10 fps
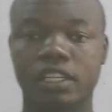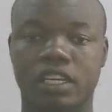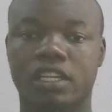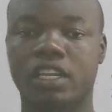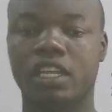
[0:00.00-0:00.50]

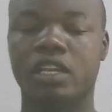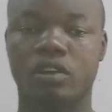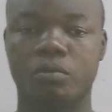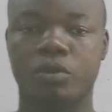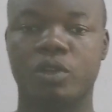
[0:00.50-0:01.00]
internally in
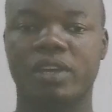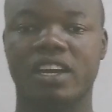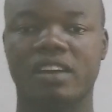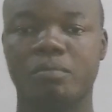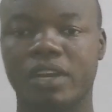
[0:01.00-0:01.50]
our body we
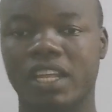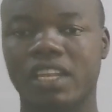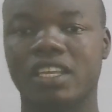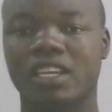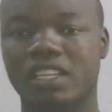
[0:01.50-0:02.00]
have
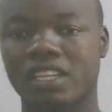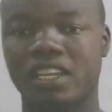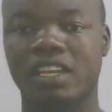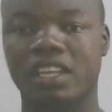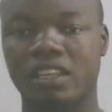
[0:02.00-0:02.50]
brain,
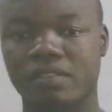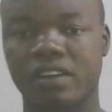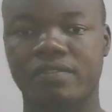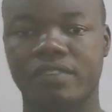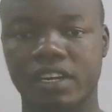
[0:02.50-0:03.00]
kidney,
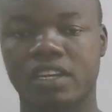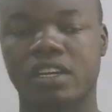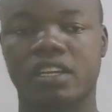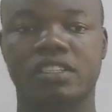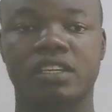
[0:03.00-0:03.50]
liver,
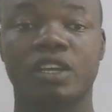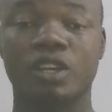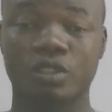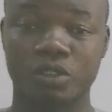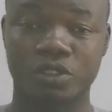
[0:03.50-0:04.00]
pancreas.
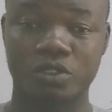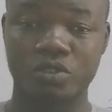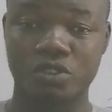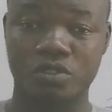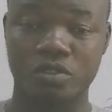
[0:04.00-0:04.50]
To
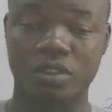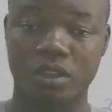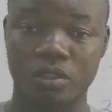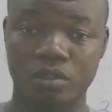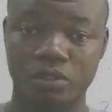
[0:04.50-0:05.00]

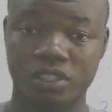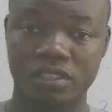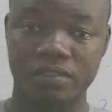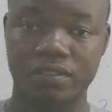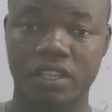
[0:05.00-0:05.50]
study
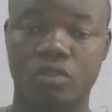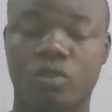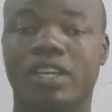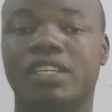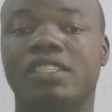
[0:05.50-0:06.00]
those different
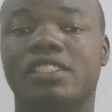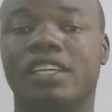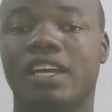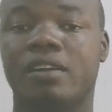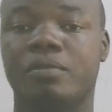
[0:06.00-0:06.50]
organs
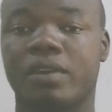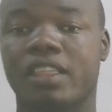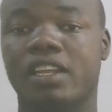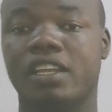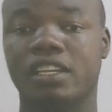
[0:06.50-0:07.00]
that are
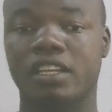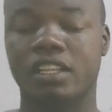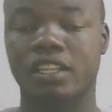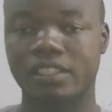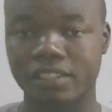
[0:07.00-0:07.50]
present
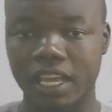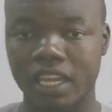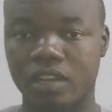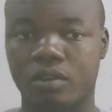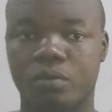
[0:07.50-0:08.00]

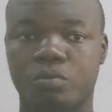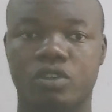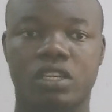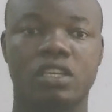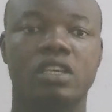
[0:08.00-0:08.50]
inside our
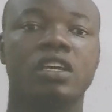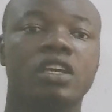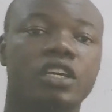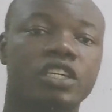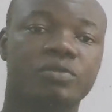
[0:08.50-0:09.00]
body
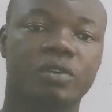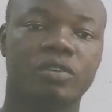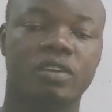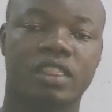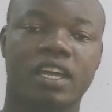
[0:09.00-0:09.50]
is
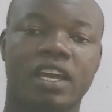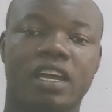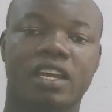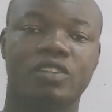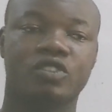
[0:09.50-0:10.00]
called under
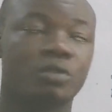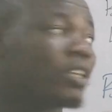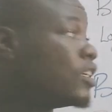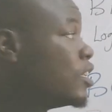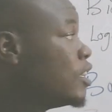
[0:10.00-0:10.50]

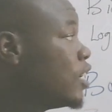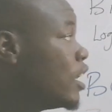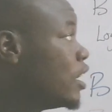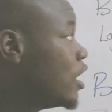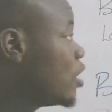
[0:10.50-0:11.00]
anatomy.
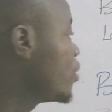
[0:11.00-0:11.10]
And then